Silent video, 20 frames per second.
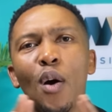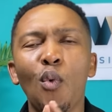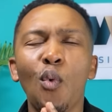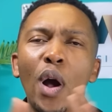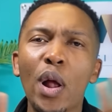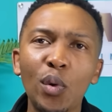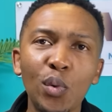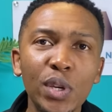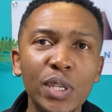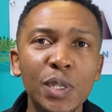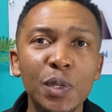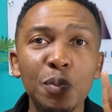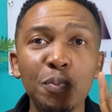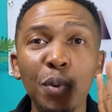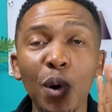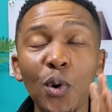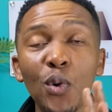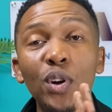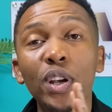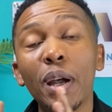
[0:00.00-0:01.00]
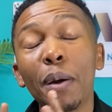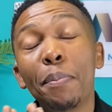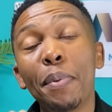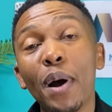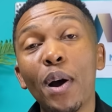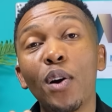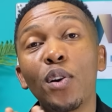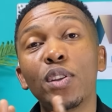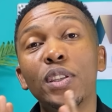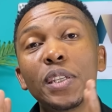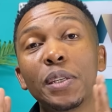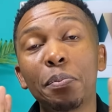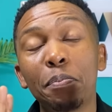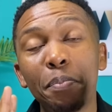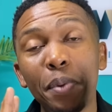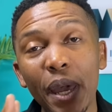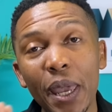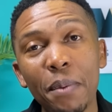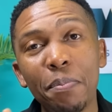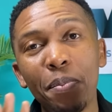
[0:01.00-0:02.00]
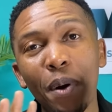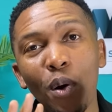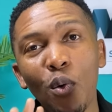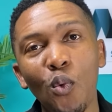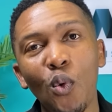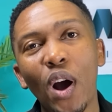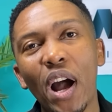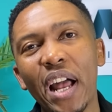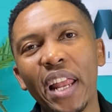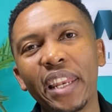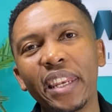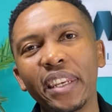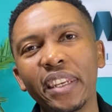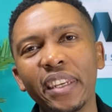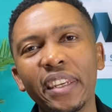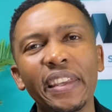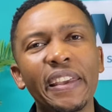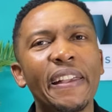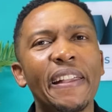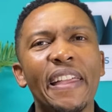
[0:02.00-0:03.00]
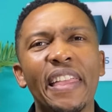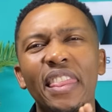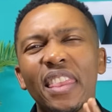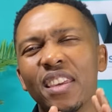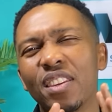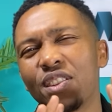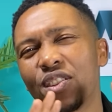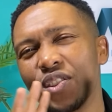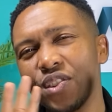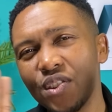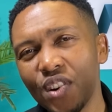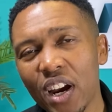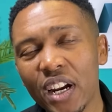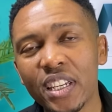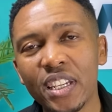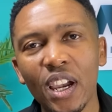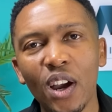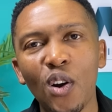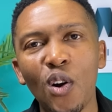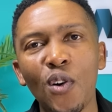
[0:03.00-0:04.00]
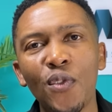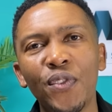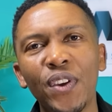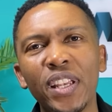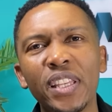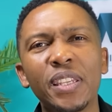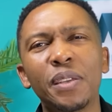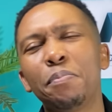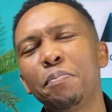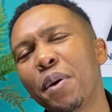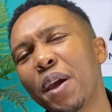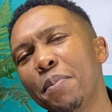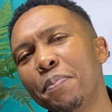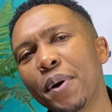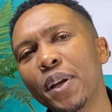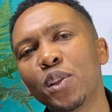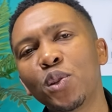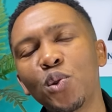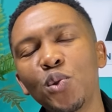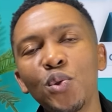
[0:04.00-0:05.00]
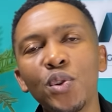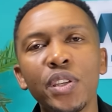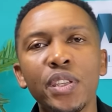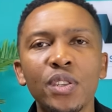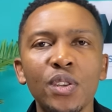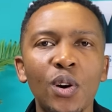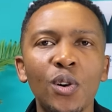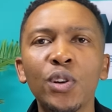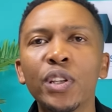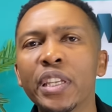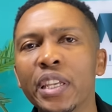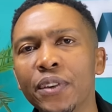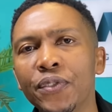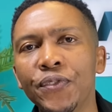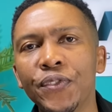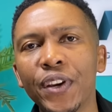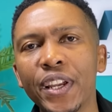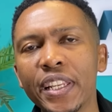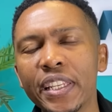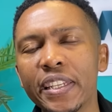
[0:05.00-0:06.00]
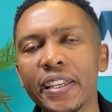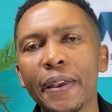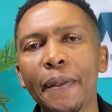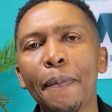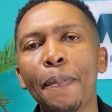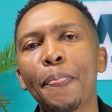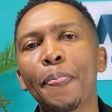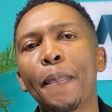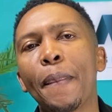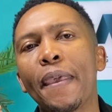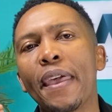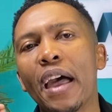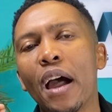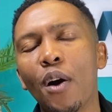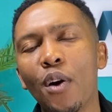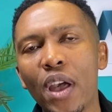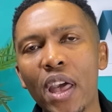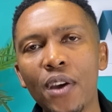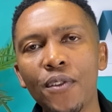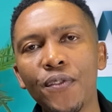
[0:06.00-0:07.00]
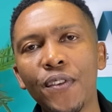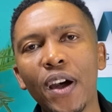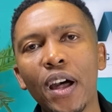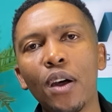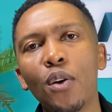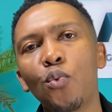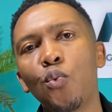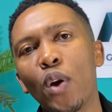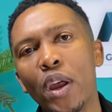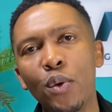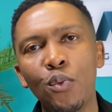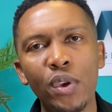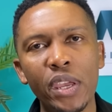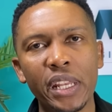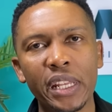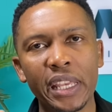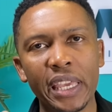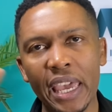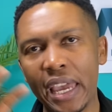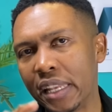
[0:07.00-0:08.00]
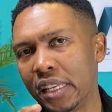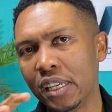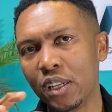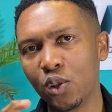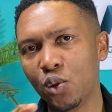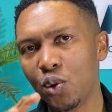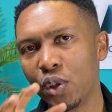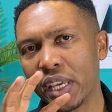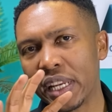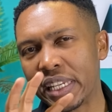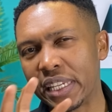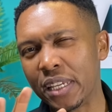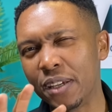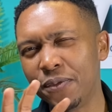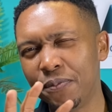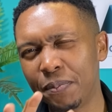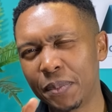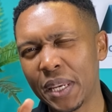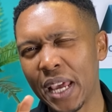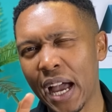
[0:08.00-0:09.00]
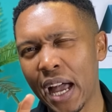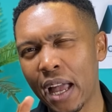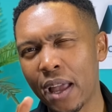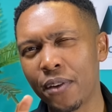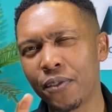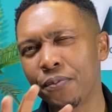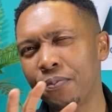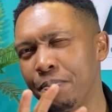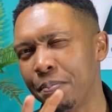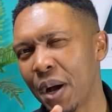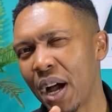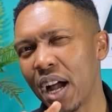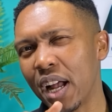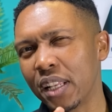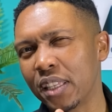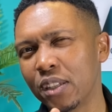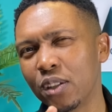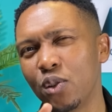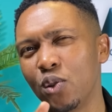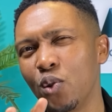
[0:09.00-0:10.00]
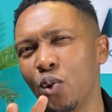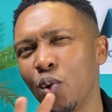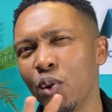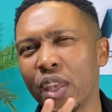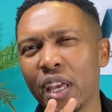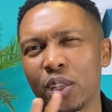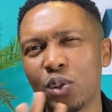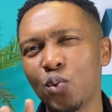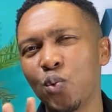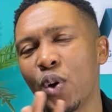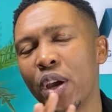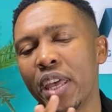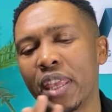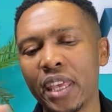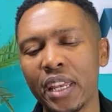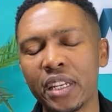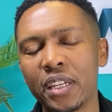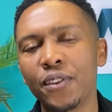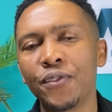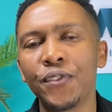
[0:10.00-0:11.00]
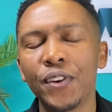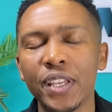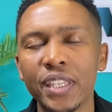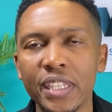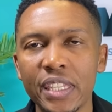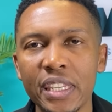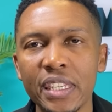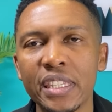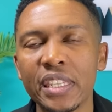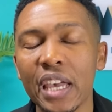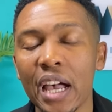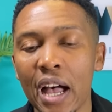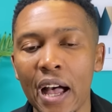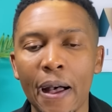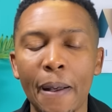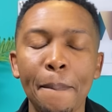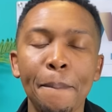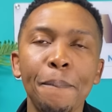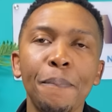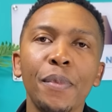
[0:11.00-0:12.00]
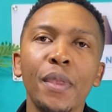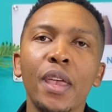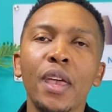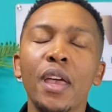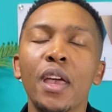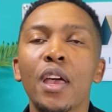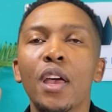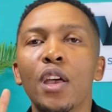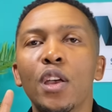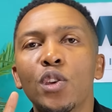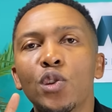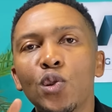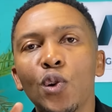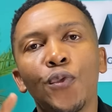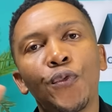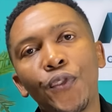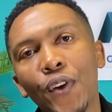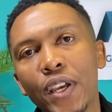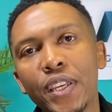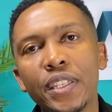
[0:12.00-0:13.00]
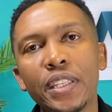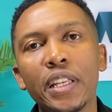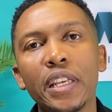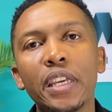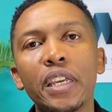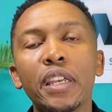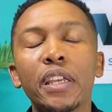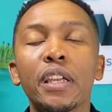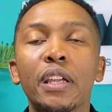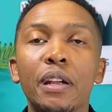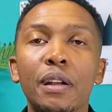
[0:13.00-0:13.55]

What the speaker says: while we spoke about paper 1, the structure of it, paper 2 is no different. However, when we get into the deep dive part, that's where the differences are. So firstly,